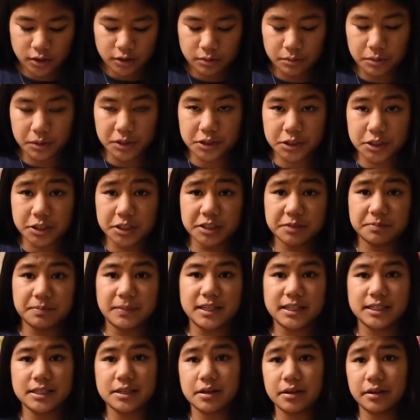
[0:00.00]
which is
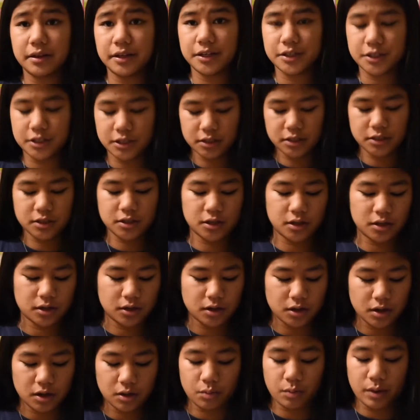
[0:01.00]
basically just
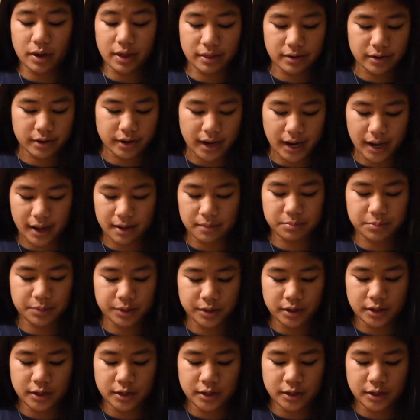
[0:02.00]
a weather app.